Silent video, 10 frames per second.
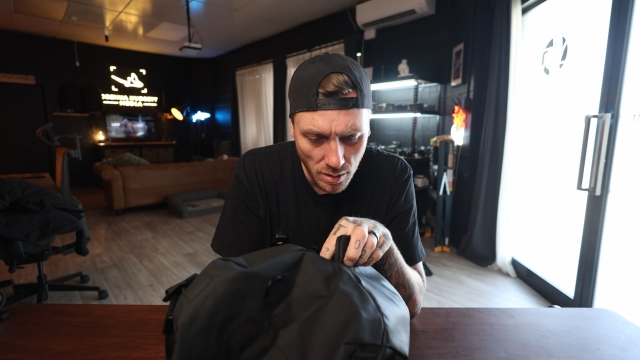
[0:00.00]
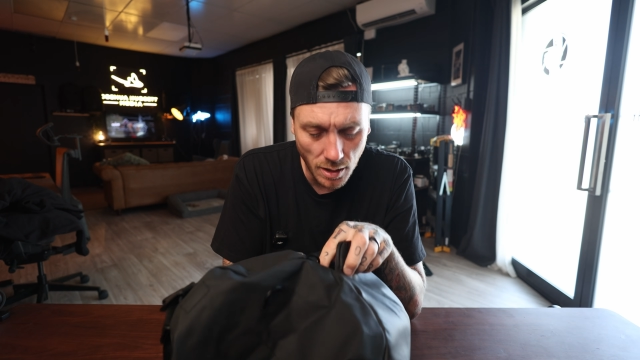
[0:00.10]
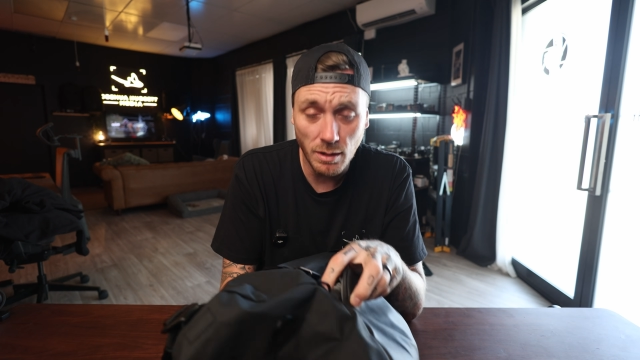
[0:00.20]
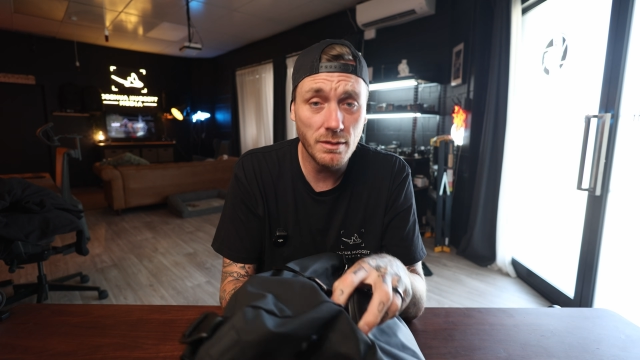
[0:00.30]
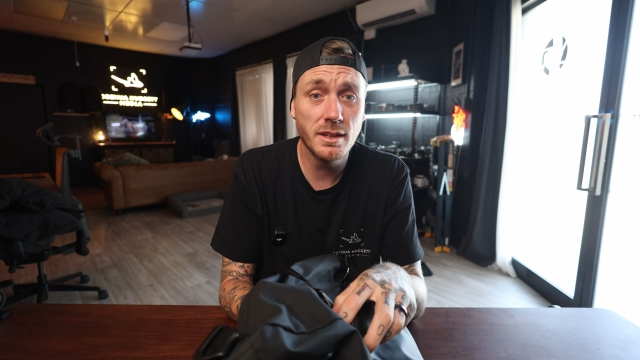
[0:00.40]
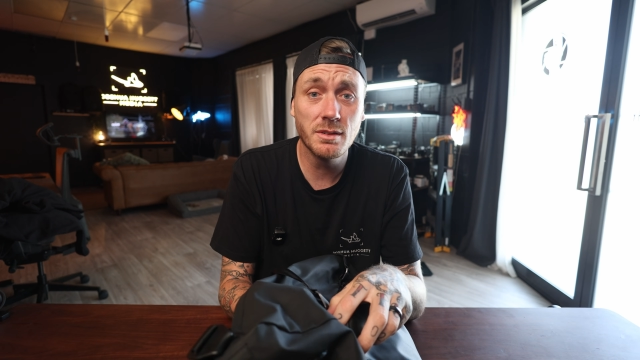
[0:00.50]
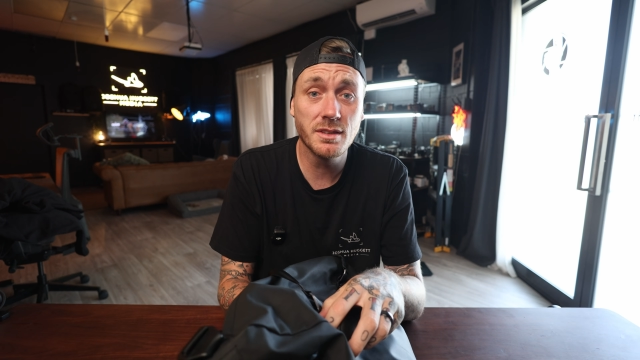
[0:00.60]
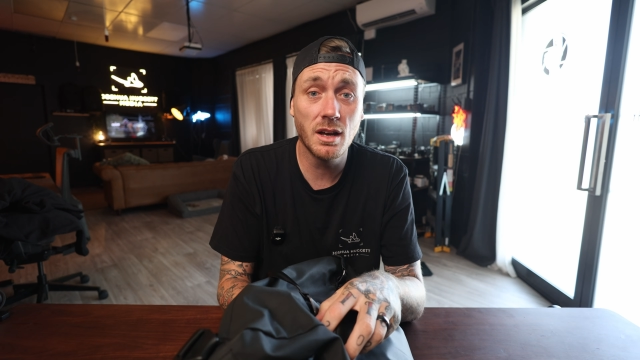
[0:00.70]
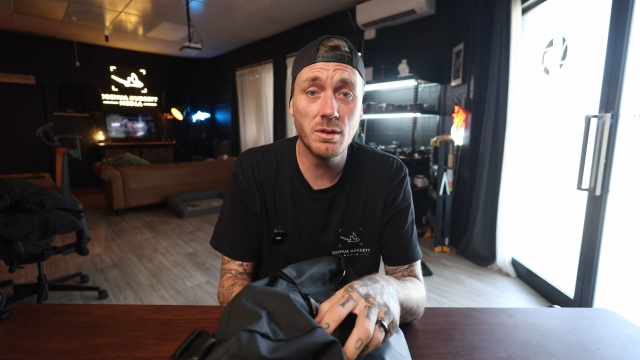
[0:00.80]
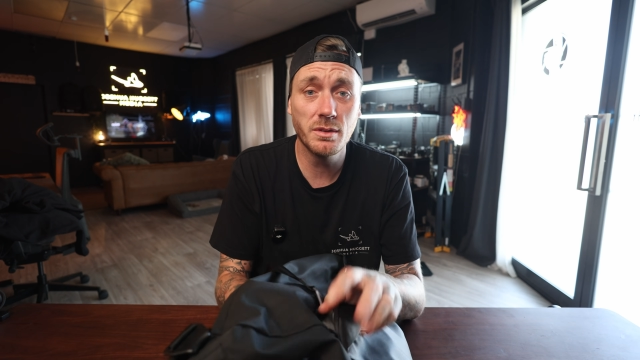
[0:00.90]
However, there is
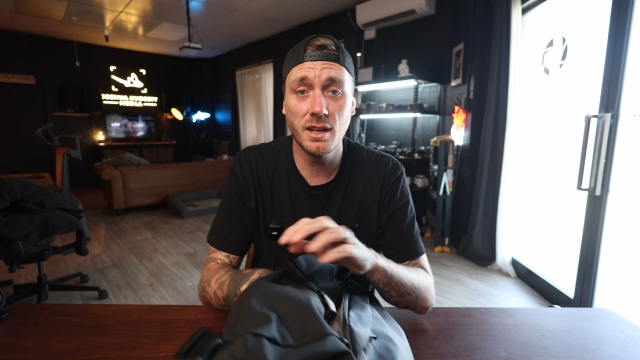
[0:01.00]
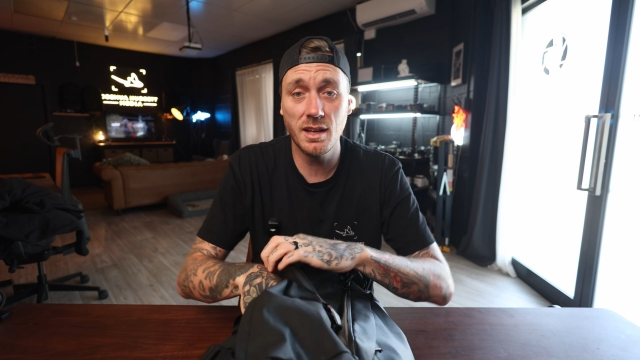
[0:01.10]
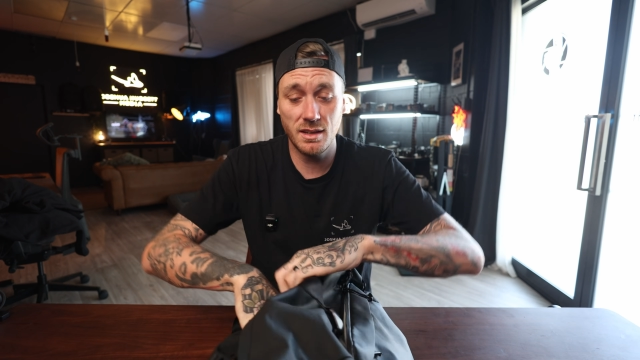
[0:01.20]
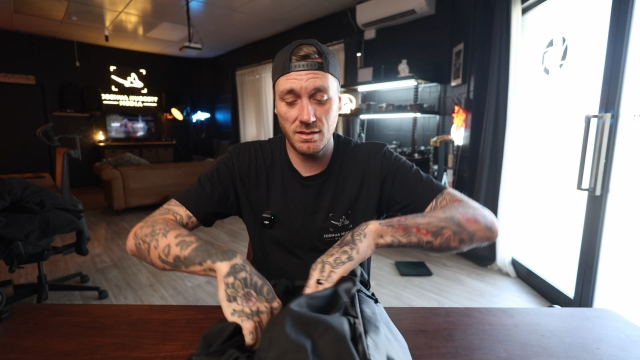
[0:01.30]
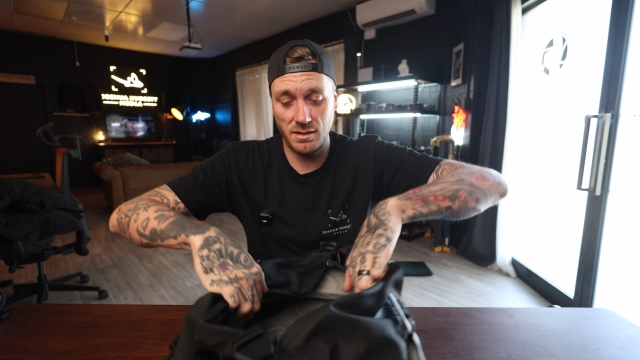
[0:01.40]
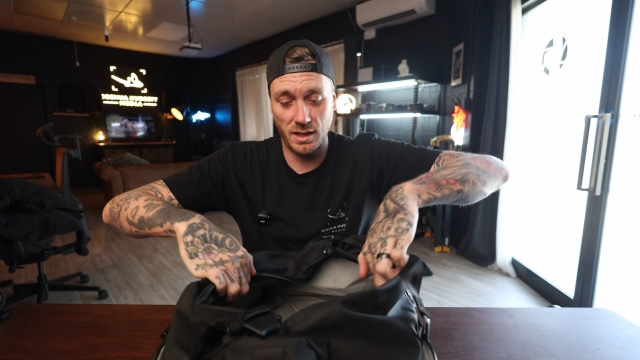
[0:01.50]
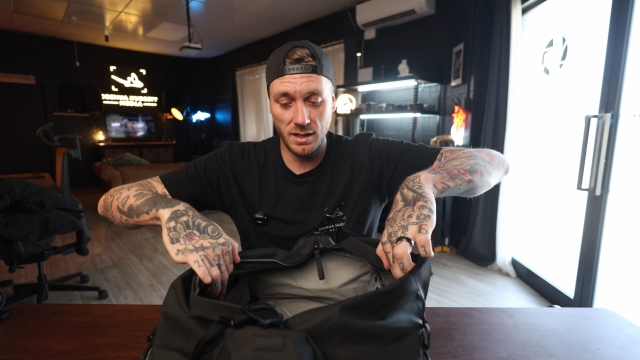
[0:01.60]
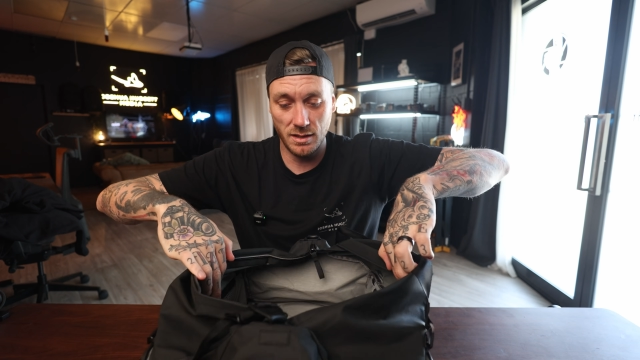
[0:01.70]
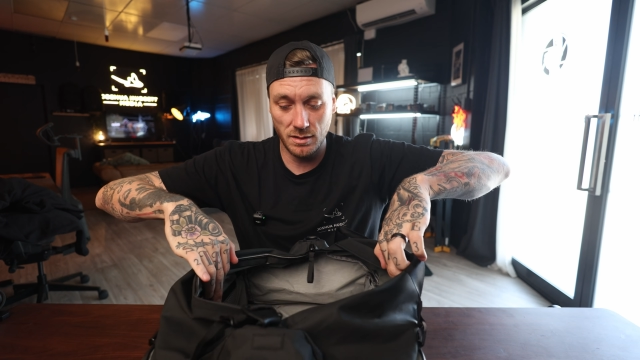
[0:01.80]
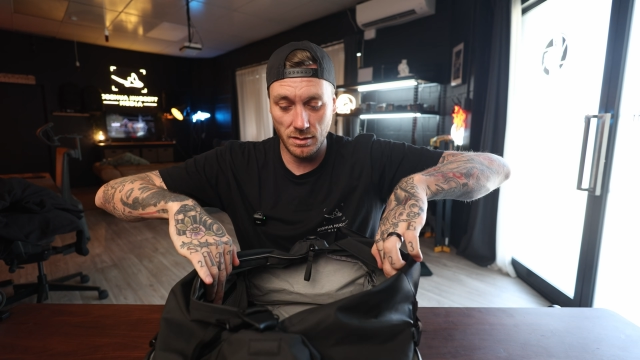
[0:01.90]
a hole there
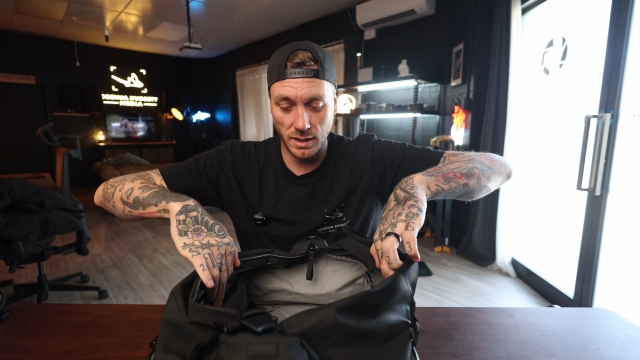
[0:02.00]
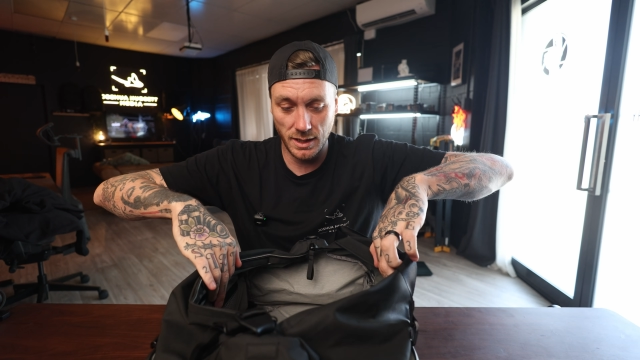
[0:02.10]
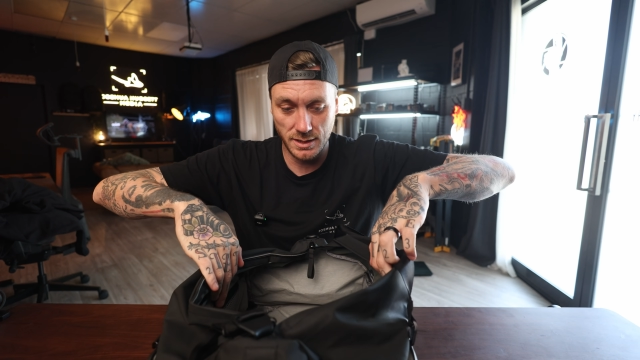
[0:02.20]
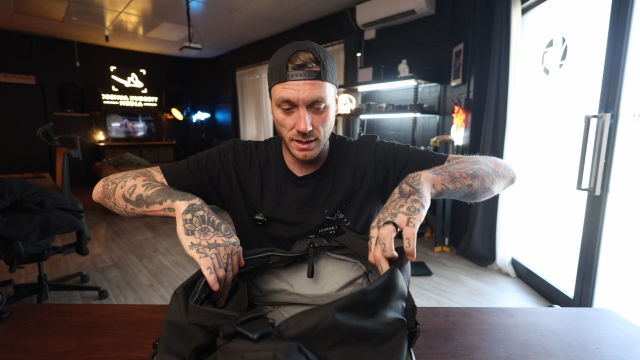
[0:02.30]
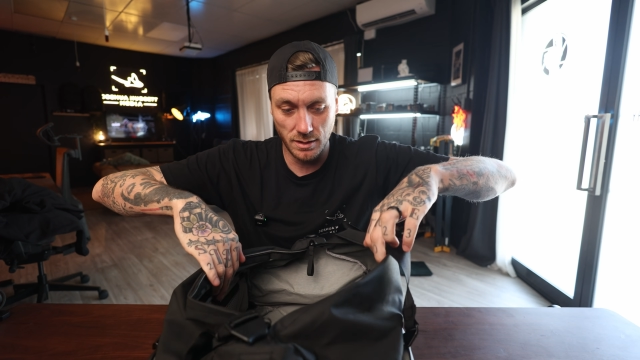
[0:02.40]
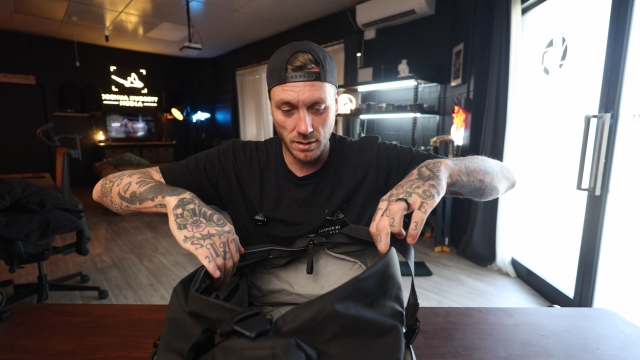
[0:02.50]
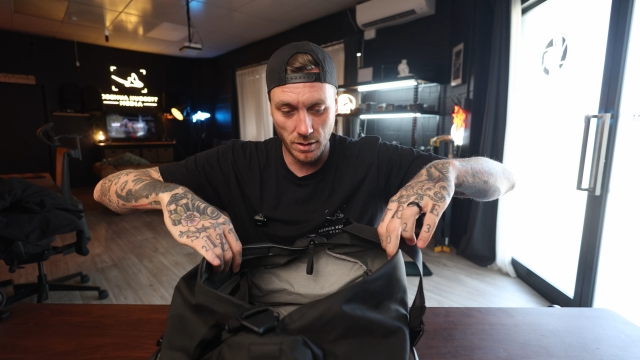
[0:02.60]
and it links in.